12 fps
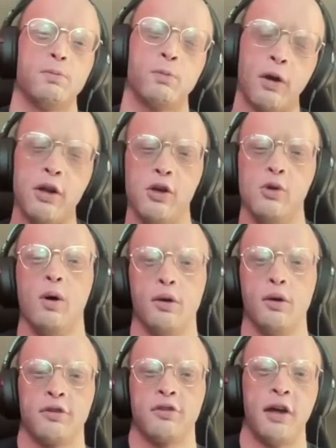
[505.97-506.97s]
what do you
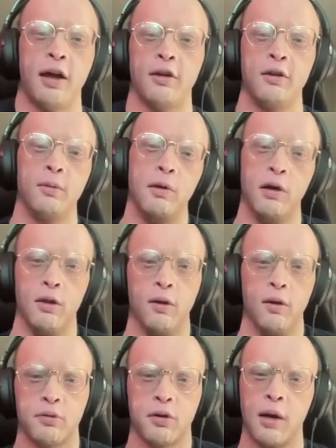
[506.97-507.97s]
understand to be
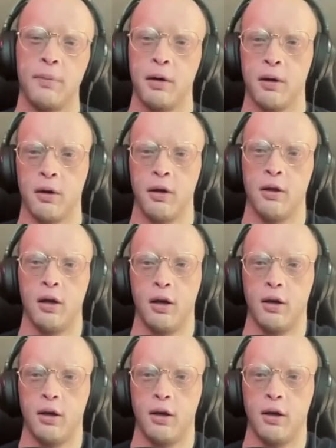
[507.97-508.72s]
the primary,